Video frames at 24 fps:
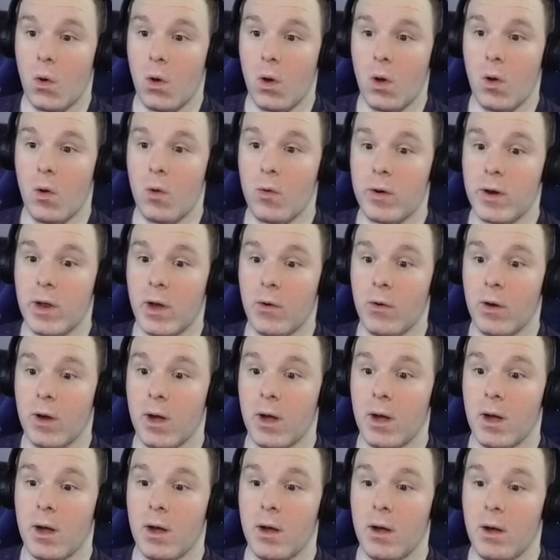Oh no.
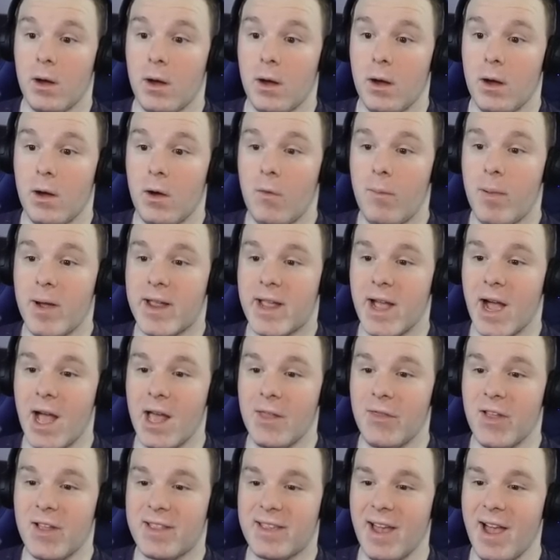Oh my
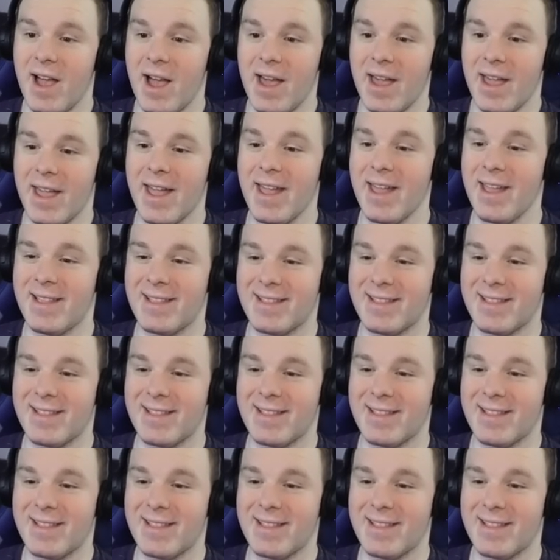god, that's high.